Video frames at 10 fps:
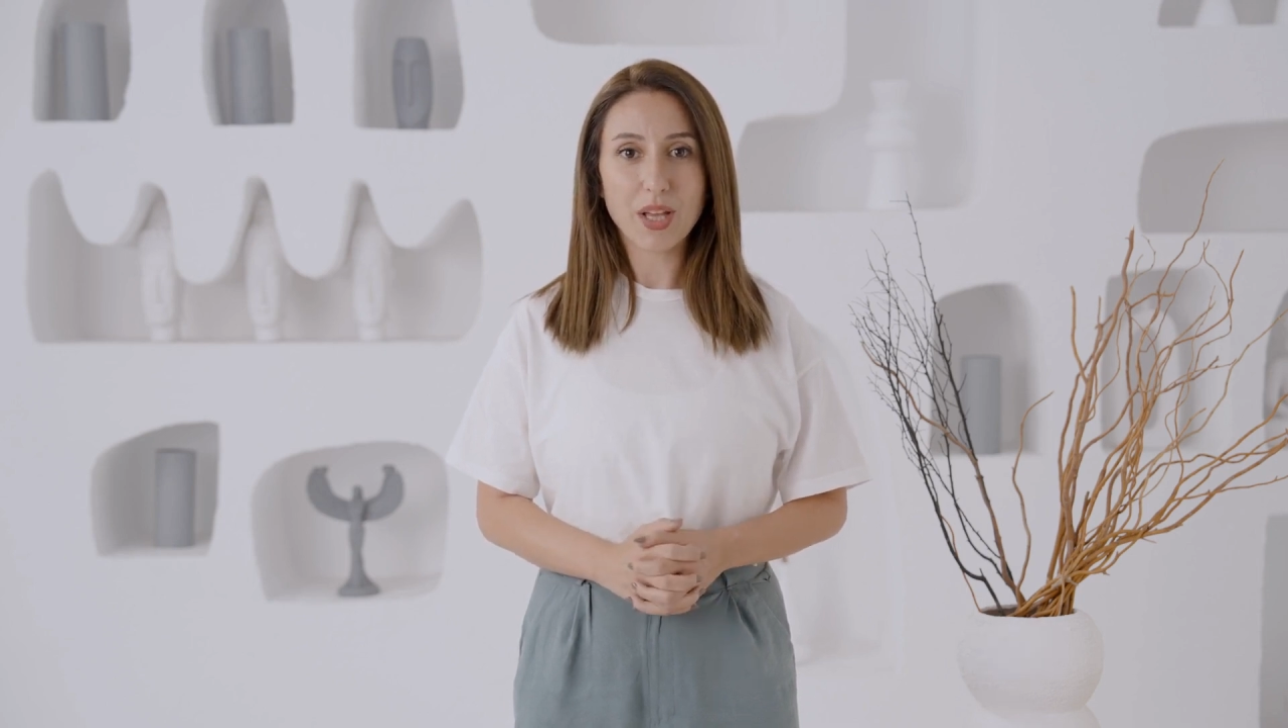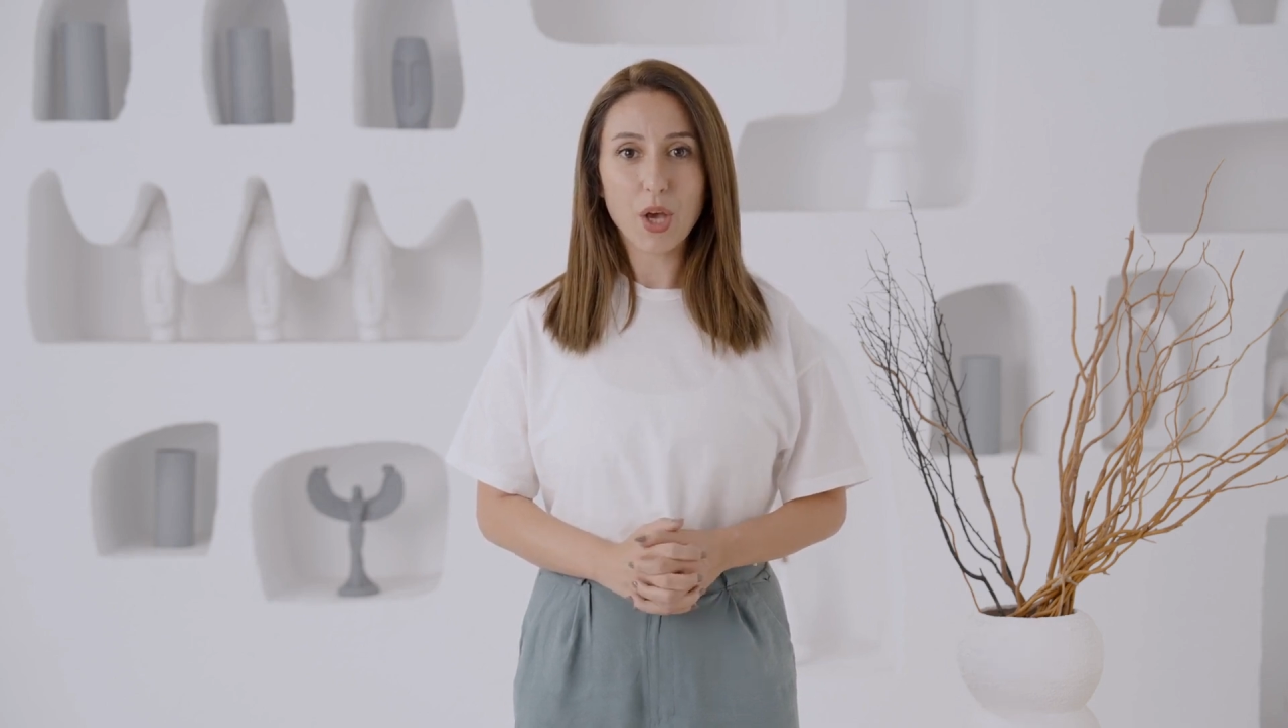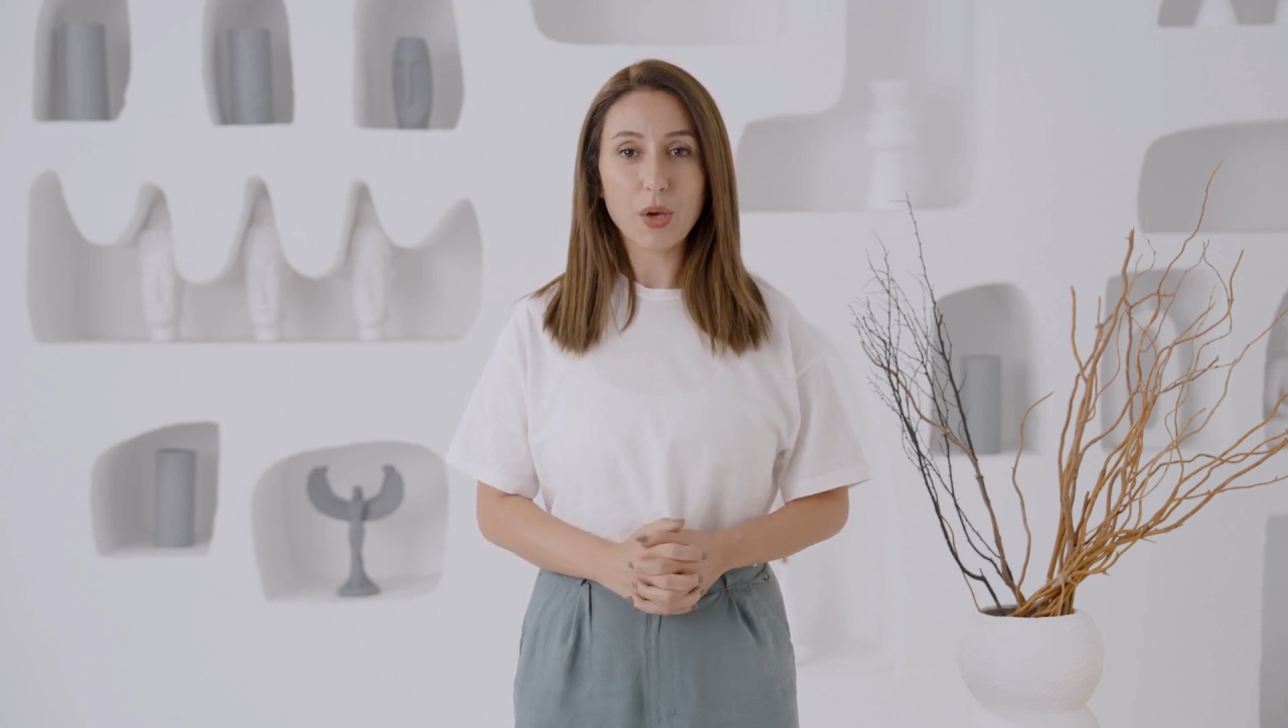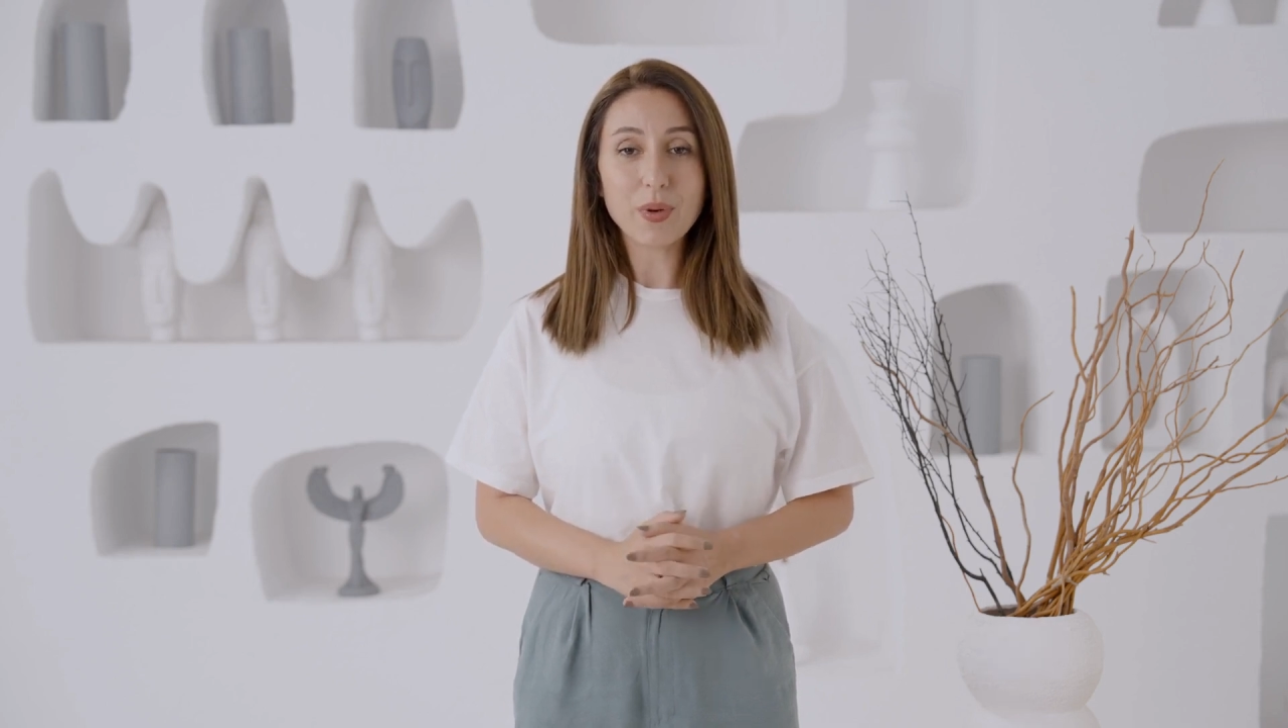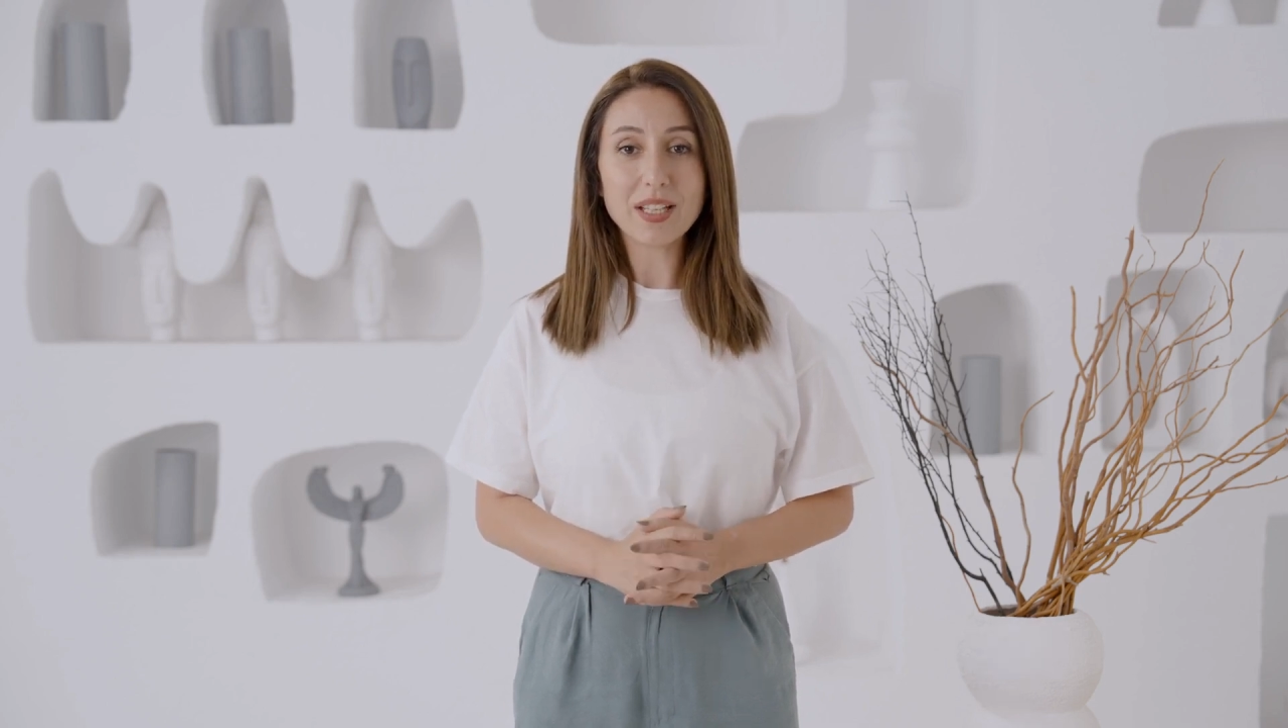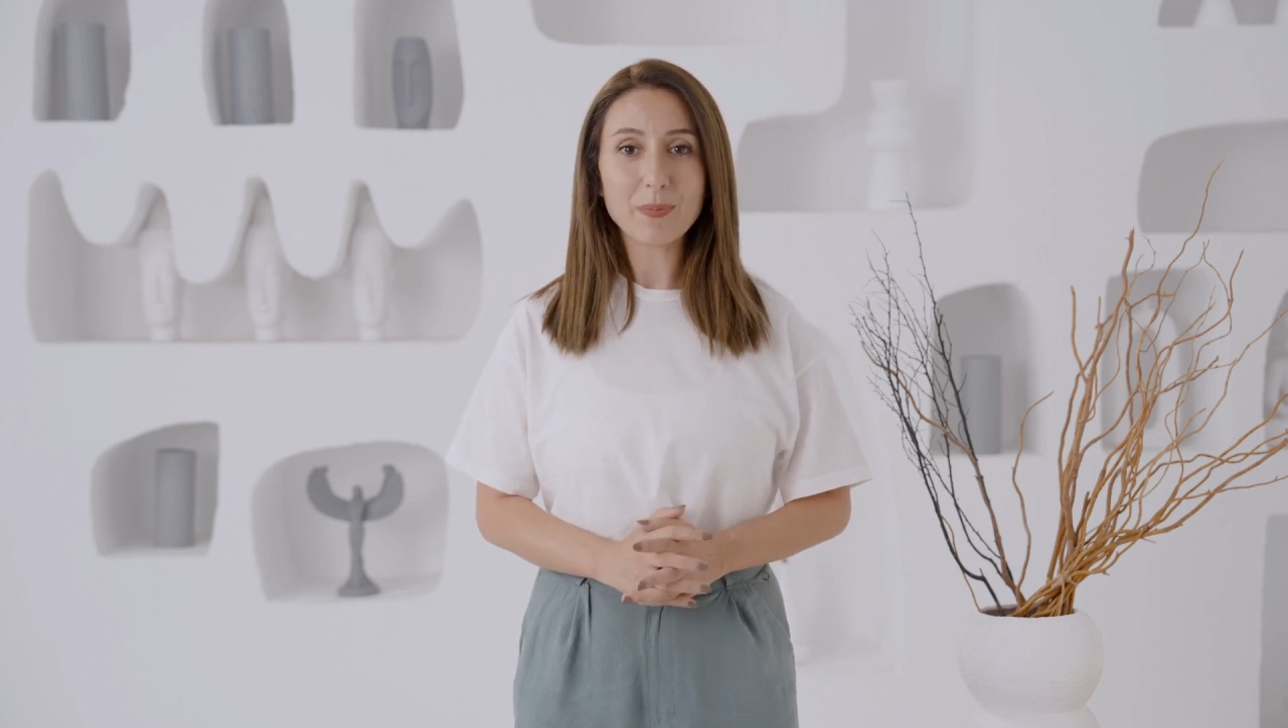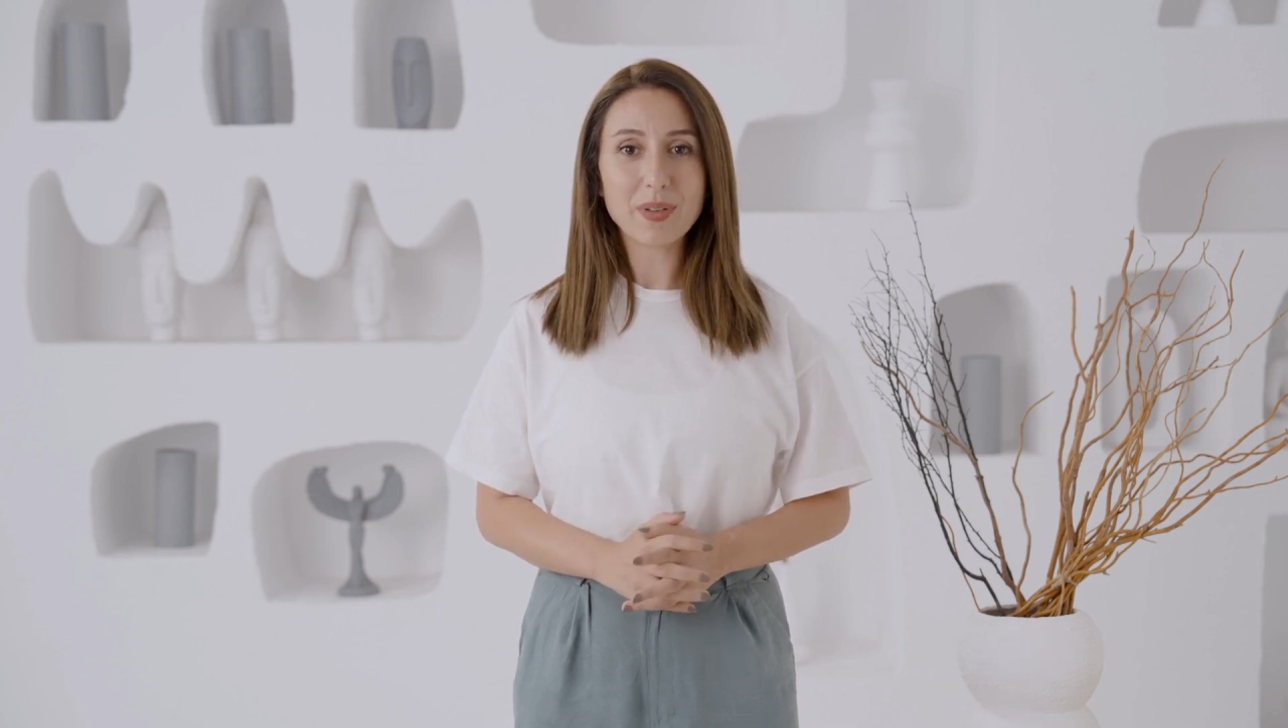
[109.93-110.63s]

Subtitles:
already